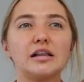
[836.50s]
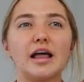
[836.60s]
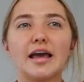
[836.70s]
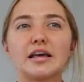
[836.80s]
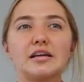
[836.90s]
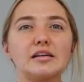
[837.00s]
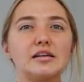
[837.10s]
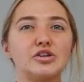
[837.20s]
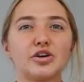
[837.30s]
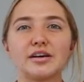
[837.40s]
like,
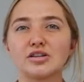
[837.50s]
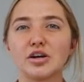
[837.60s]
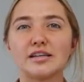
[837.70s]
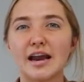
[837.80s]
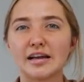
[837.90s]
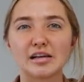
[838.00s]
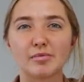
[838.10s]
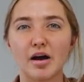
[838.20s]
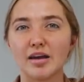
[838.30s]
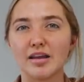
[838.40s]
you're gonna start dating
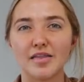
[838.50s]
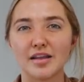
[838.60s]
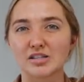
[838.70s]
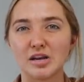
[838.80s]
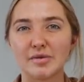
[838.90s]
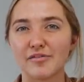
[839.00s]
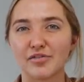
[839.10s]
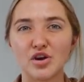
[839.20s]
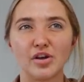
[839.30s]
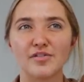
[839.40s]
someone and that's gonna be
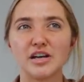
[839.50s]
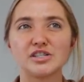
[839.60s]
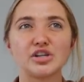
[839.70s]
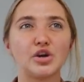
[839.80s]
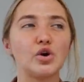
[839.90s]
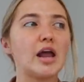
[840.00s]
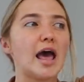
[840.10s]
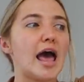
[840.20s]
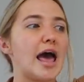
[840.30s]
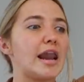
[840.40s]
it for you, like, very
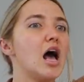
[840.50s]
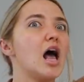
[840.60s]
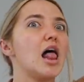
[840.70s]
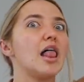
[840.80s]
soon. And